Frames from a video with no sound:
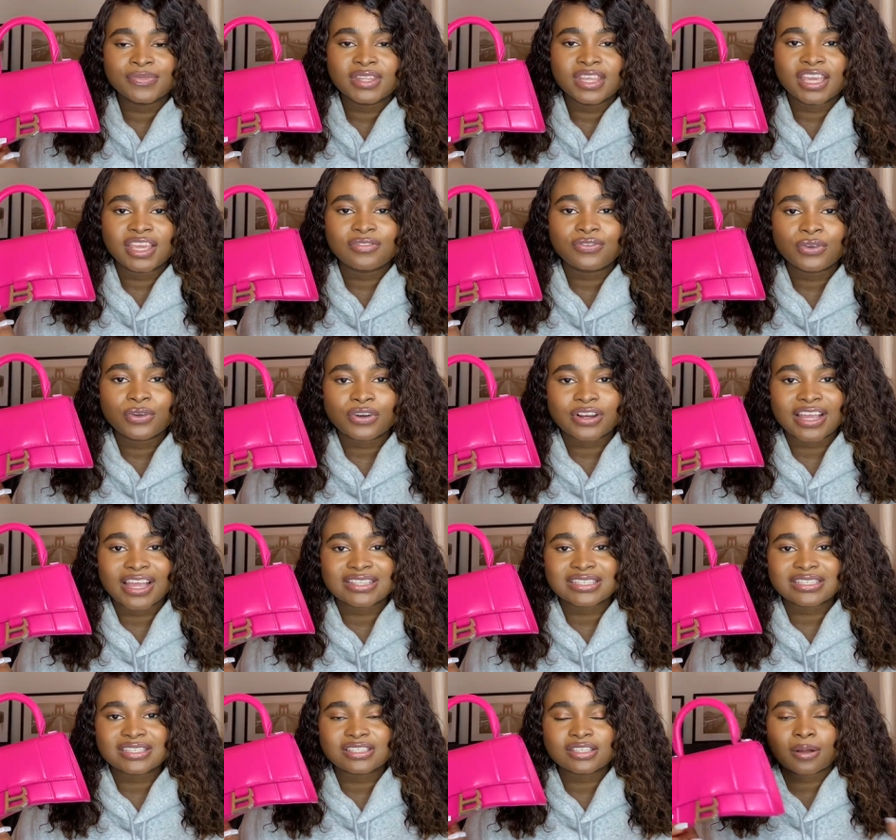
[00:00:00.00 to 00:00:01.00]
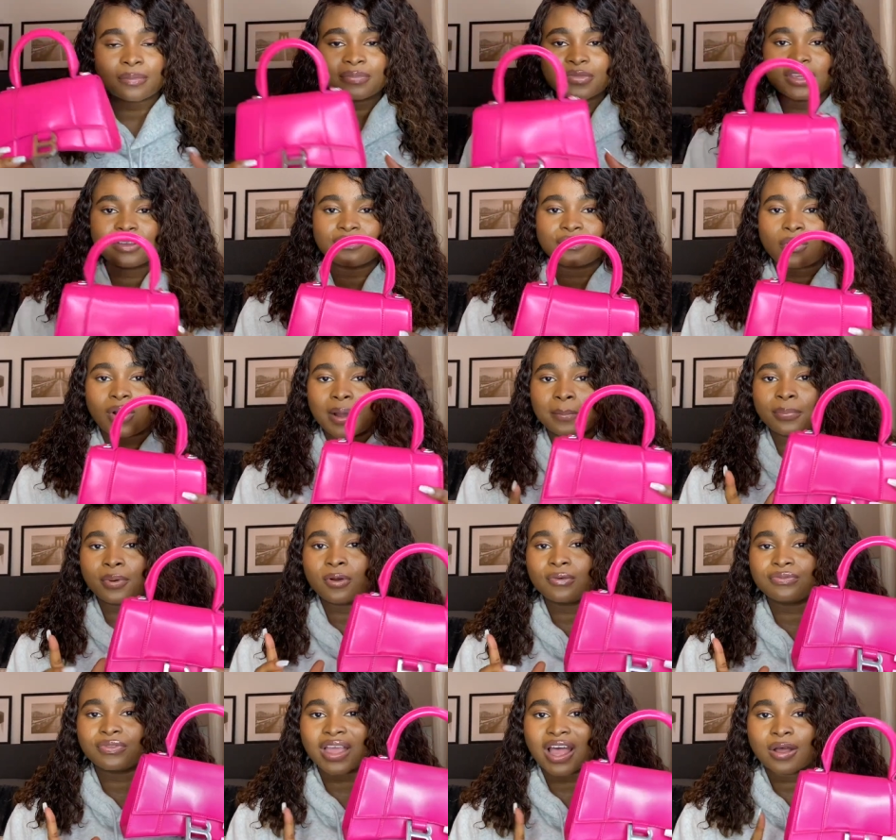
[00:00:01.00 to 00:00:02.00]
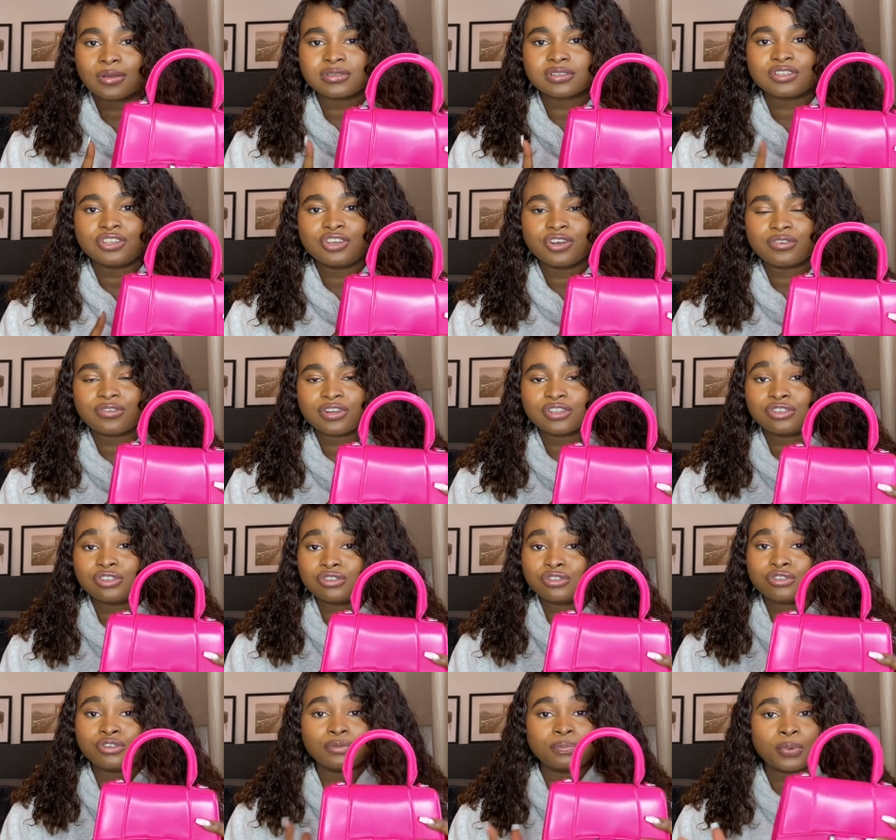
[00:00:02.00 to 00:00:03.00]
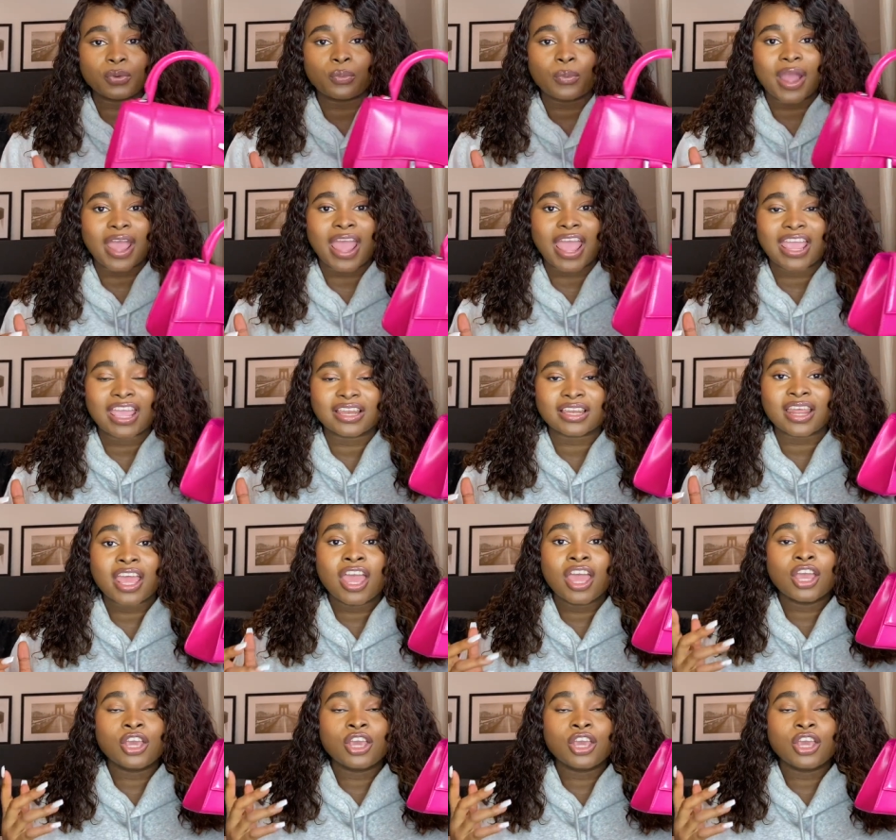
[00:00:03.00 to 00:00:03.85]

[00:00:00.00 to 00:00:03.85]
if you're getting something for above 1000 euros you should be it